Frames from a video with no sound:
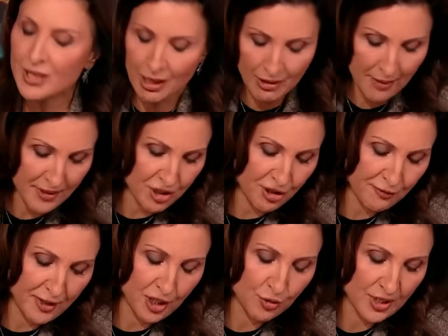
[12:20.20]
Now, let me just
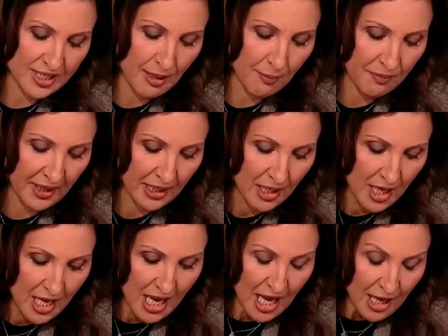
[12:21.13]
finish with something.
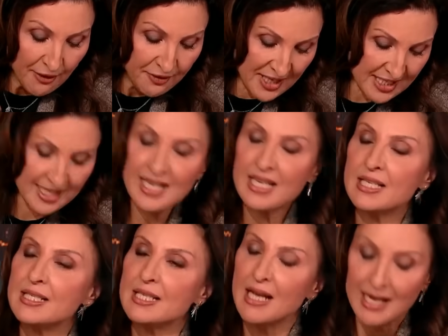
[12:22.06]
This
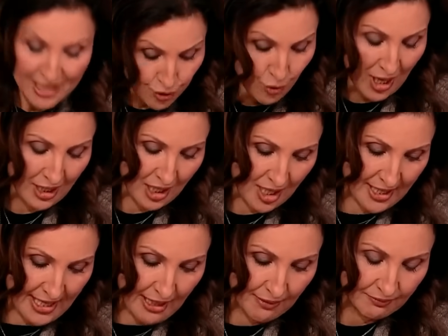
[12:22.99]
is Ismail
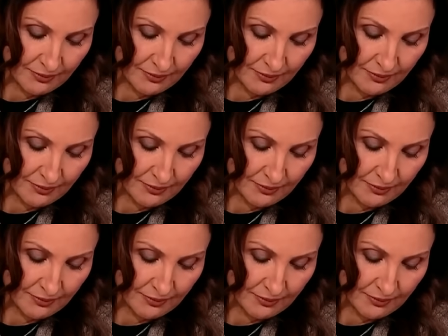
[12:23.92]
Haniyeh,